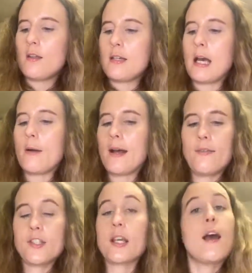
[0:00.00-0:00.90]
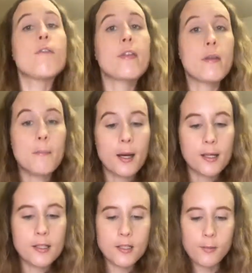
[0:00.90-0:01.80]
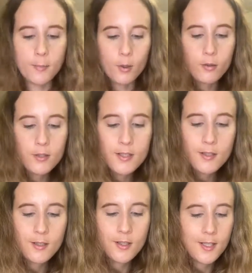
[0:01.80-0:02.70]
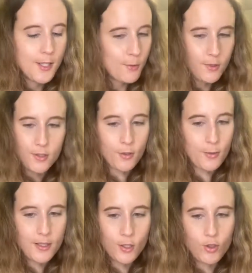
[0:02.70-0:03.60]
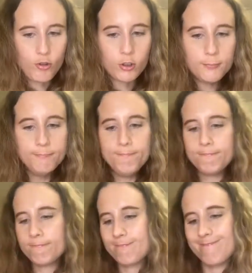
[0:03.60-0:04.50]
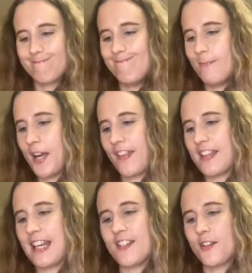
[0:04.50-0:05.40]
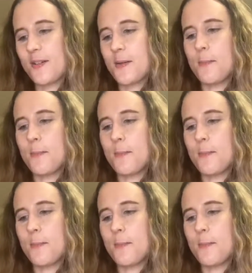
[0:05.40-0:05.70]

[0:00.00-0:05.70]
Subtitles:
Now I have to get everything back into the box, which is always a struggle. We had the Dr.